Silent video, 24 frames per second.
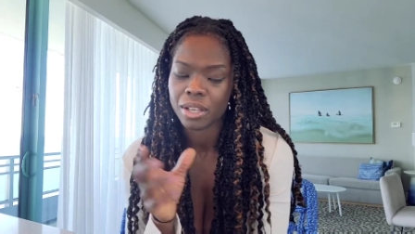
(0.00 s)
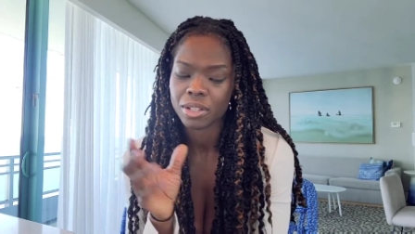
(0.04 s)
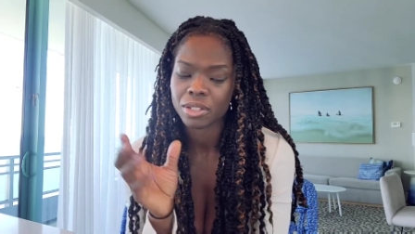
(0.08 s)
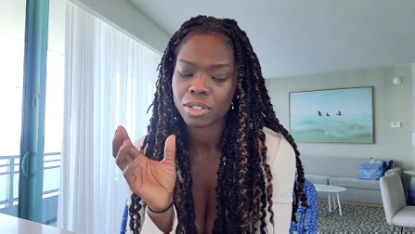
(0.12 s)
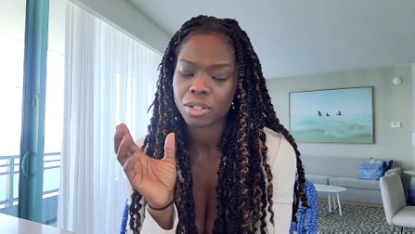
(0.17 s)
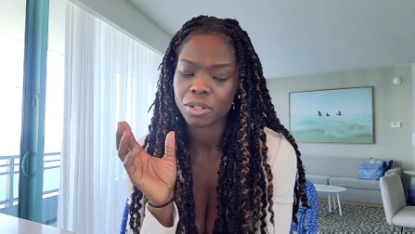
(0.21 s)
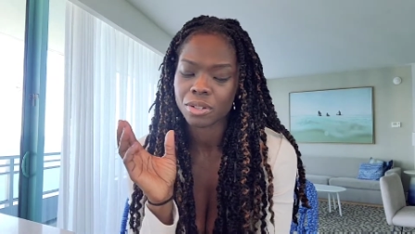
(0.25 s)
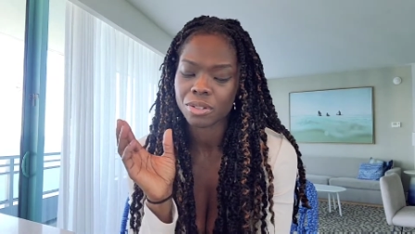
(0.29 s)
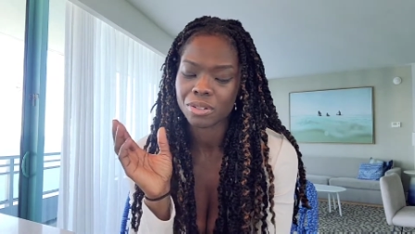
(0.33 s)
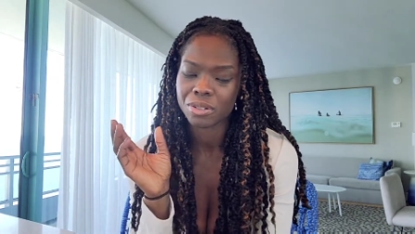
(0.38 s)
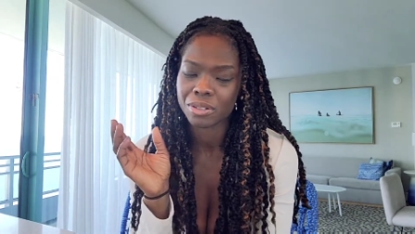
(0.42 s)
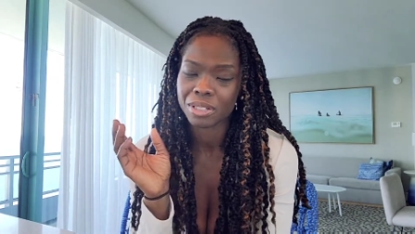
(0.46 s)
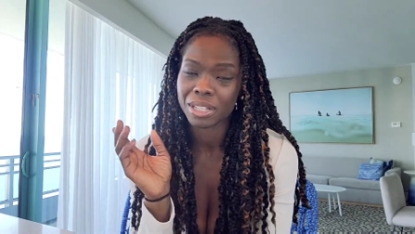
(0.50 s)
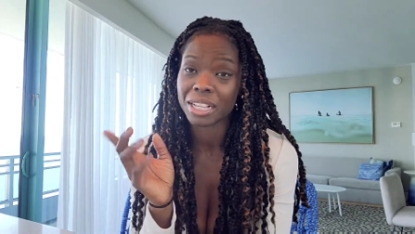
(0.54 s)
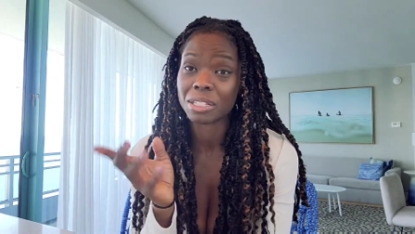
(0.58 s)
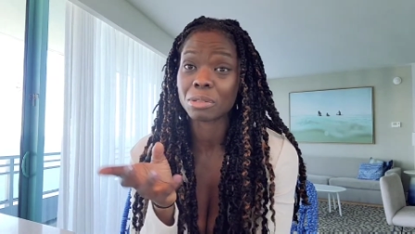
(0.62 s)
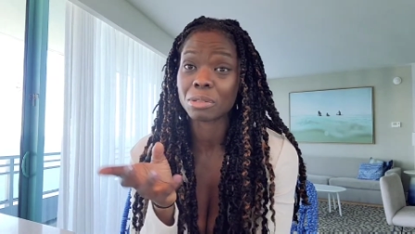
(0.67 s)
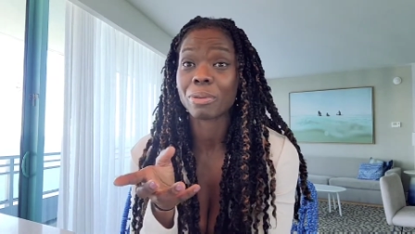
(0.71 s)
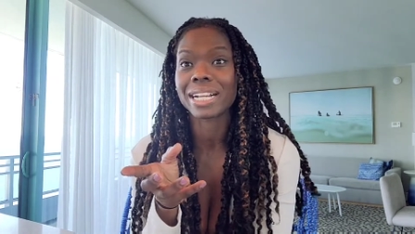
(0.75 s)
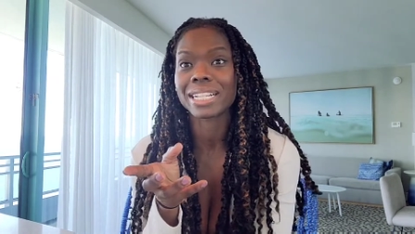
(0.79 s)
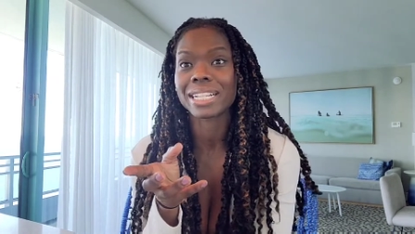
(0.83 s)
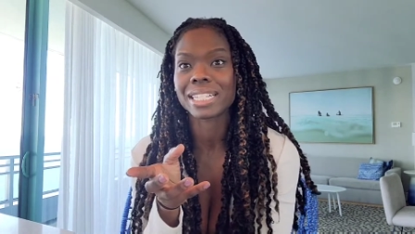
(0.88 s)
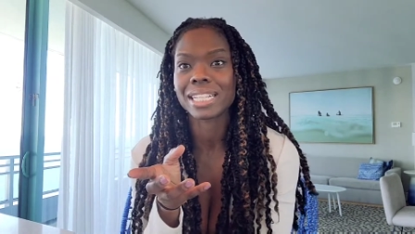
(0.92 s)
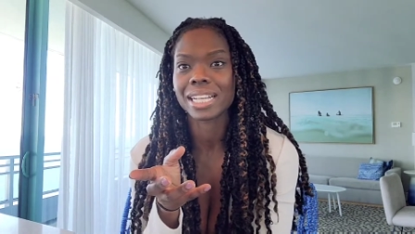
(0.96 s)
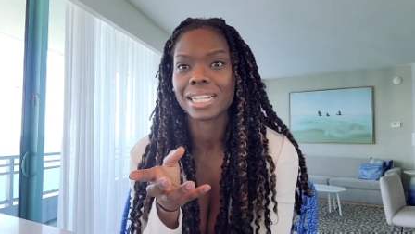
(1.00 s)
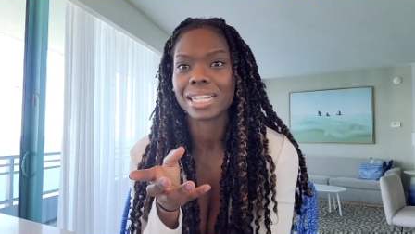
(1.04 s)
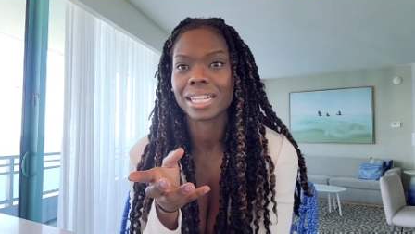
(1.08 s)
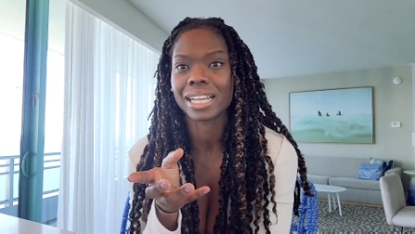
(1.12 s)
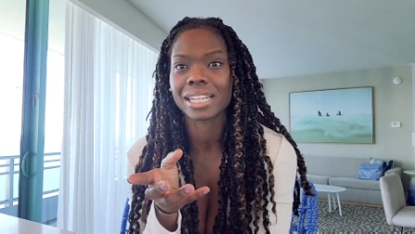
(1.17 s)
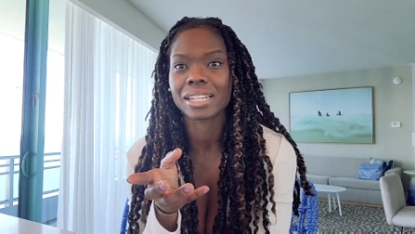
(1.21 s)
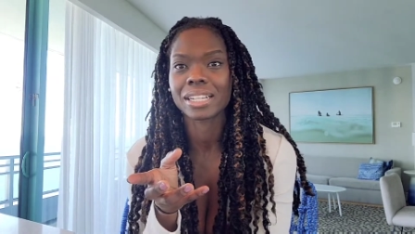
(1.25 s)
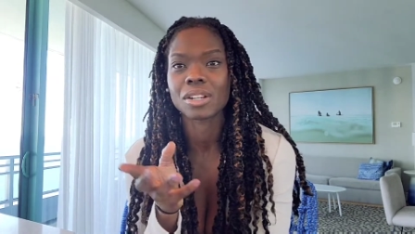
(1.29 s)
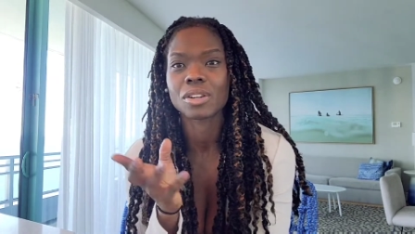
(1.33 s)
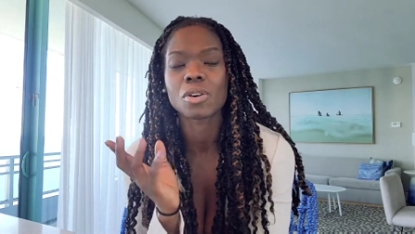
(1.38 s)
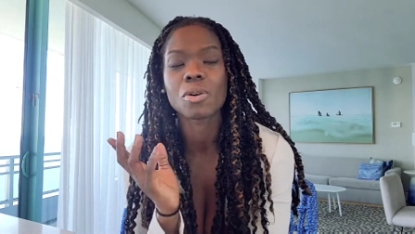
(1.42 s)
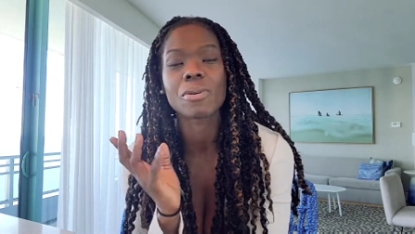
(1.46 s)
So that's why I say
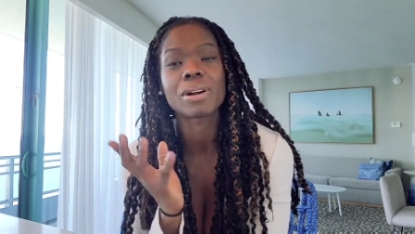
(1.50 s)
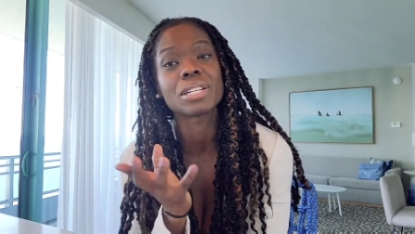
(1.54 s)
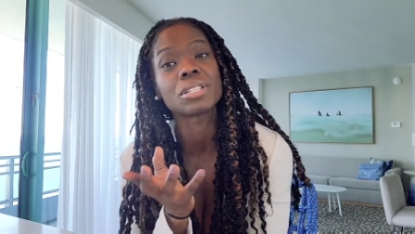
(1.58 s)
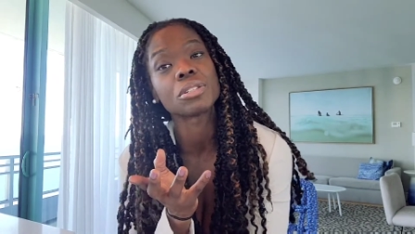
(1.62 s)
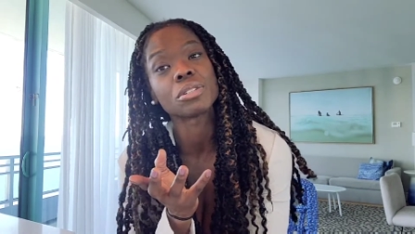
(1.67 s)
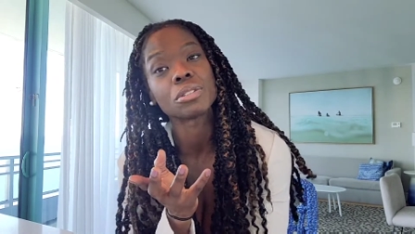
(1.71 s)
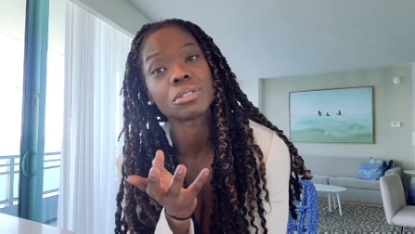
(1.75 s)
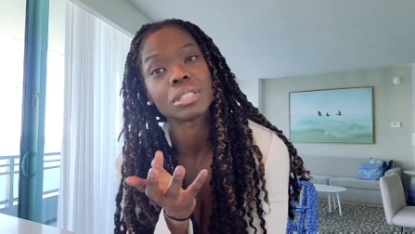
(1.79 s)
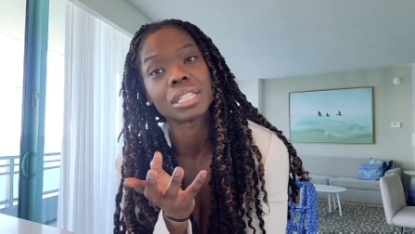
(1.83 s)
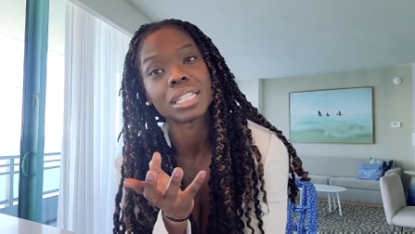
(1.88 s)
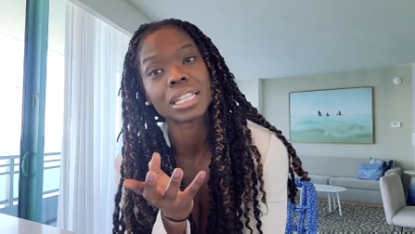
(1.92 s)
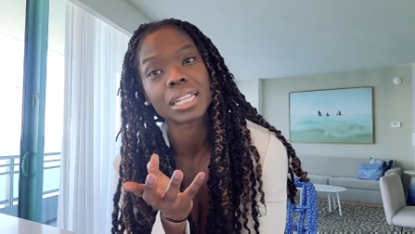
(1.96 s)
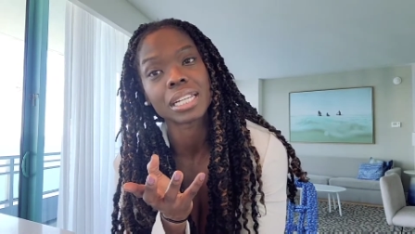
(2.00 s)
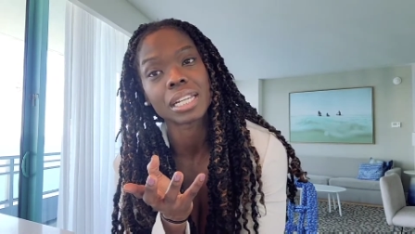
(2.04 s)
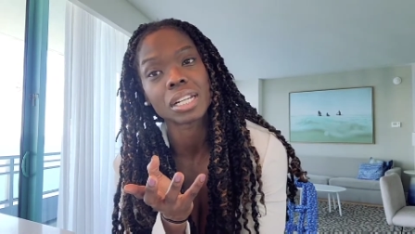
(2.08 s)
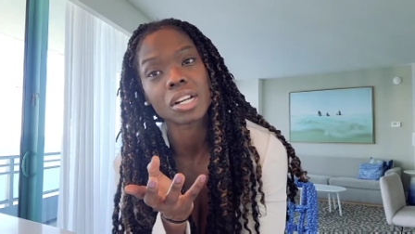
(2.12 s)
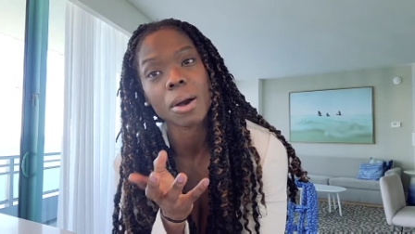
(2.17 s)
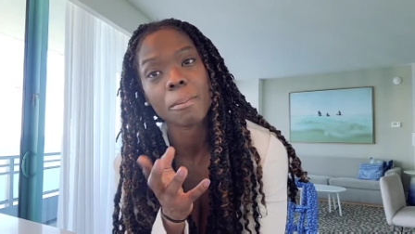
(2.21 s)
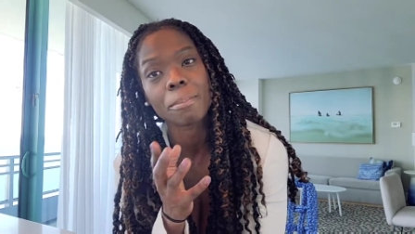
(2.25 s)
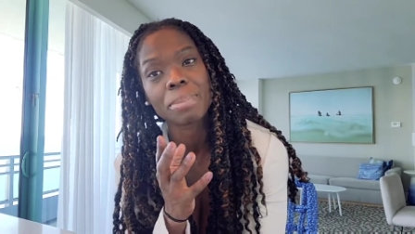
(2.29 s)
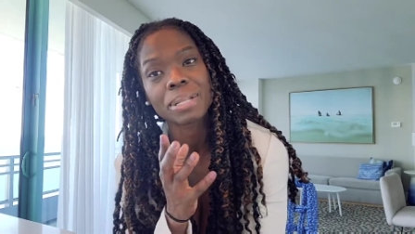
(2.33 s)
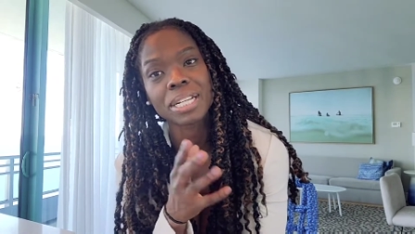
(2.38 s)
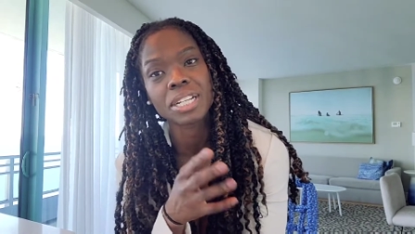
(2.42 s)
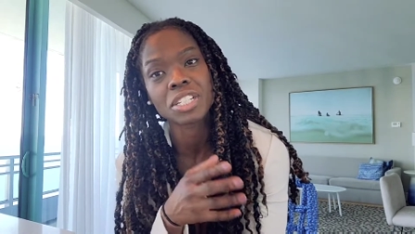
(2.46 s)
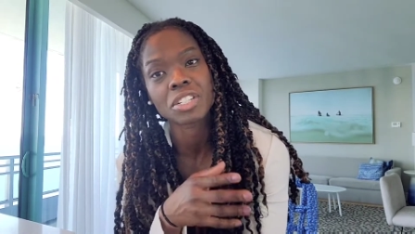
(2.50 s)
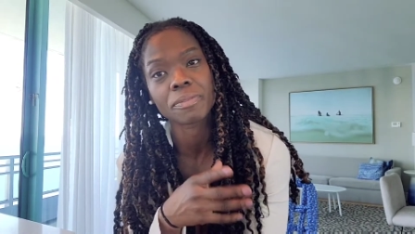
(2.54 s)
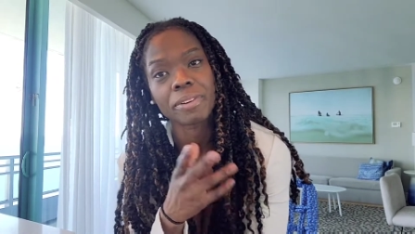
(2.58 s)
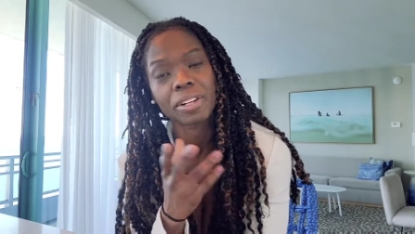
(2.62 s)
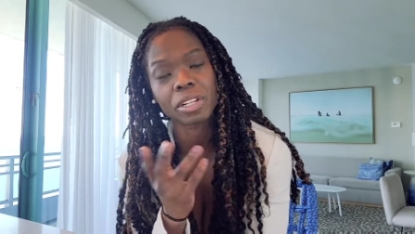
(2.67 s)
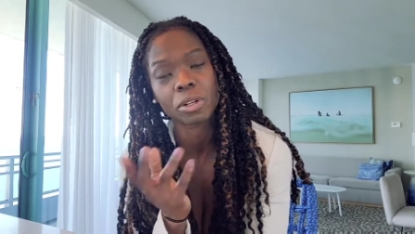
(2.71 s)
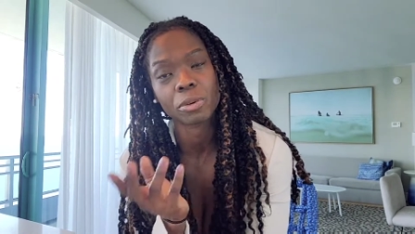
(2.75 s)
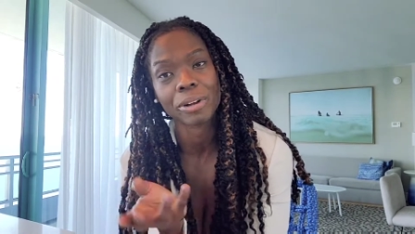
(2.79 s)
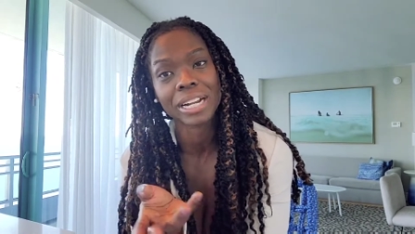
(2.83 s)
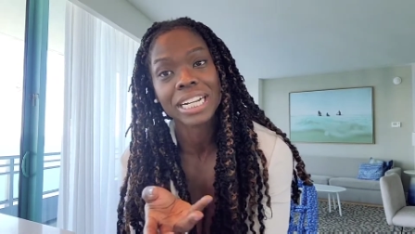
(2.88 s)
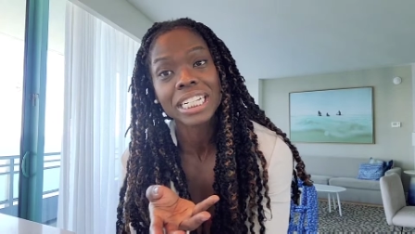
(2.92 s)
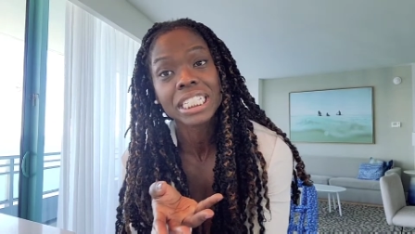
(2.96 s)
like going to the competition
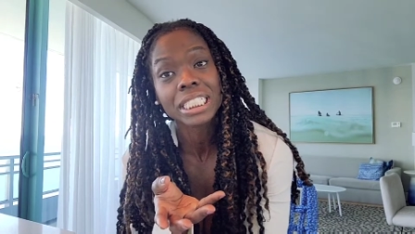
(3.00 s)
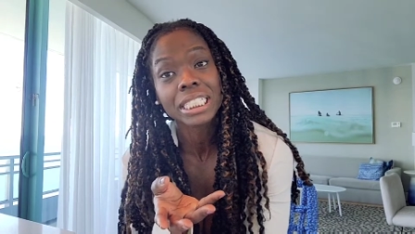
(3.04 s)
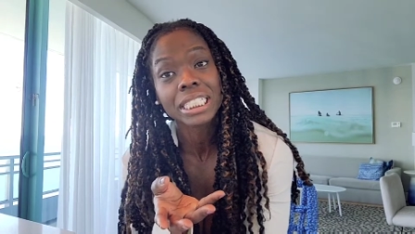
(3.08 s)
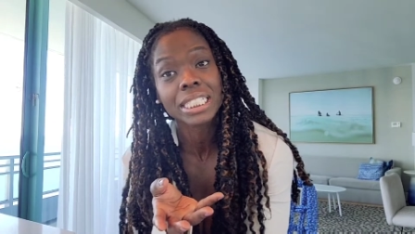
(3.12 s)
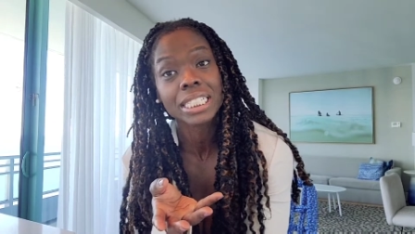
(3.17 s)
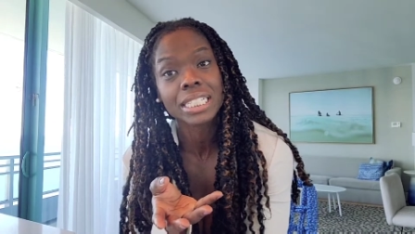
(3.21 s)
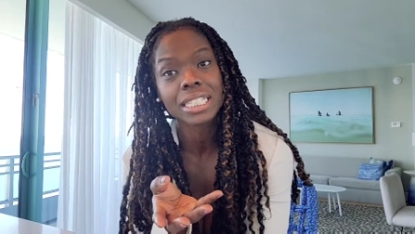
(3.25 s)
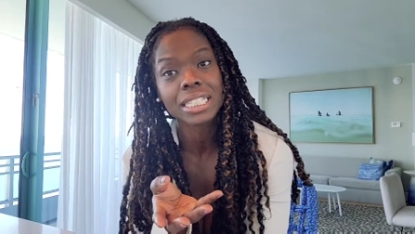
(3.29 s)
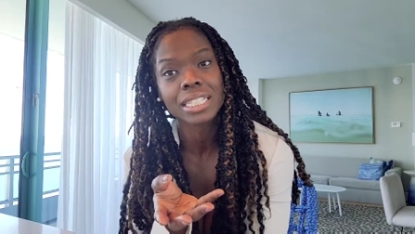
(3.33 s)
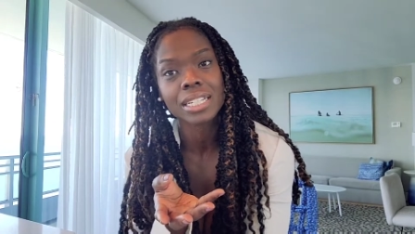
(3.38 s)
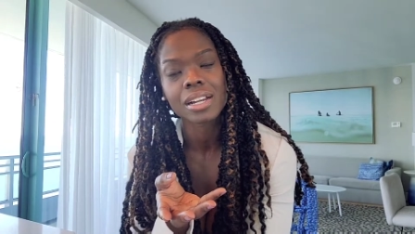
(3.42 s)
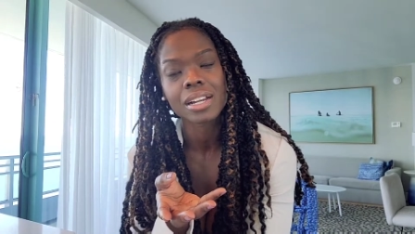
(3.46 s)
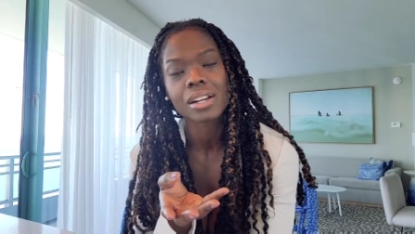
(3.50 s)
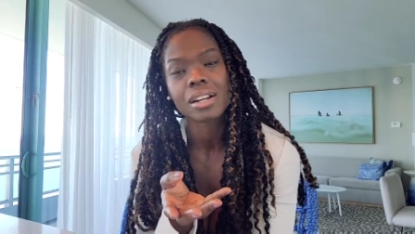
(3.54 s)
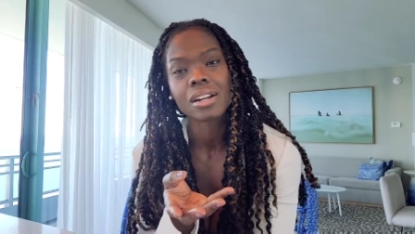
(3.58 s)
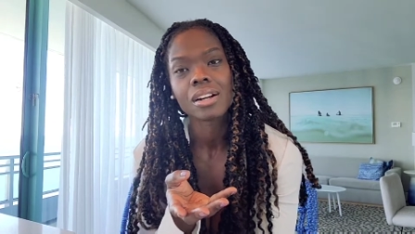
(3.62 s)
federations